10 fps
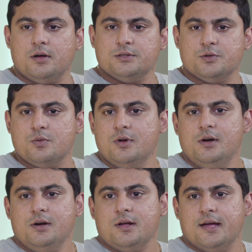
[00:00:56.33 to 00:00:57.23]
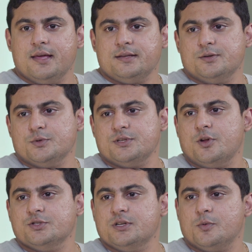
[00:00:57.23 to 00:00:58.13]
So I guess it was a
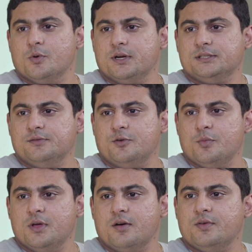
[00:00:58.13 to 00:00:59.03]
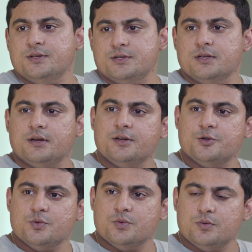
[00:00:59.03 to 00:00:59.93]
logical progression for me after engineering
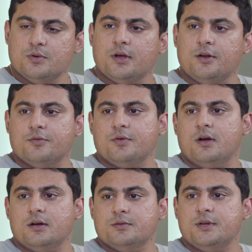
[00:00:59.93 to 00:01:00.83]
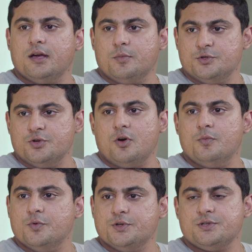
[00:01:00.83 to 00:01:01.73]
to kind of take up a
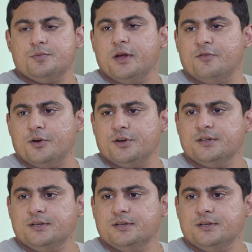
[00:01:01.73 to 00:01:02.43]
job which paid for it.